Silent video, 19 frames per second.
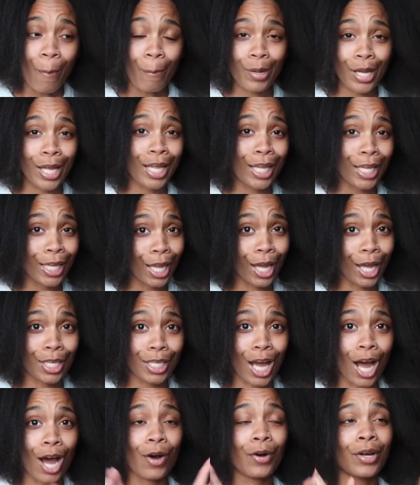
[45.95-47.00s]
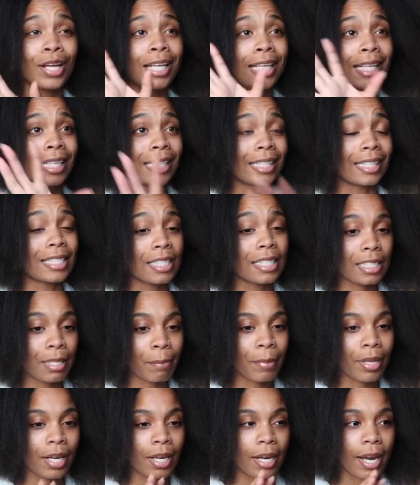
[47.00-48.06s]
But yeah, y'all, this is the
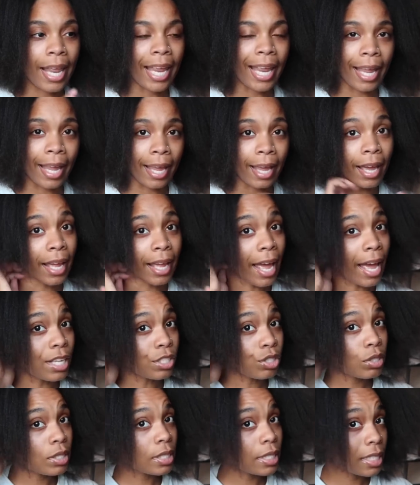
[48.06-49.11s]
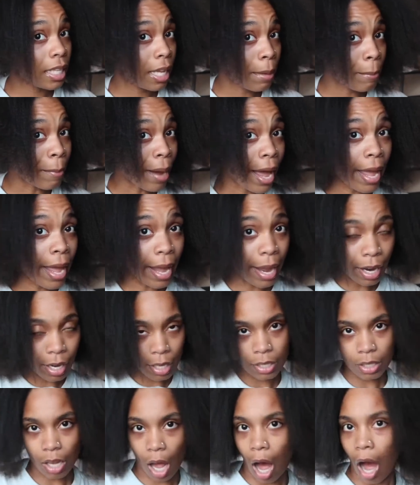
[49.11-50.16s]
mirror, and as you see, my hair
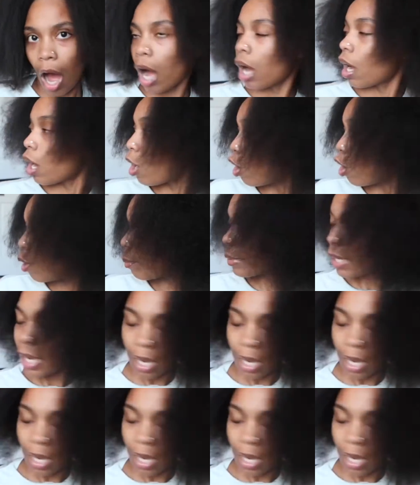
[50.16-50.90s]
is all combed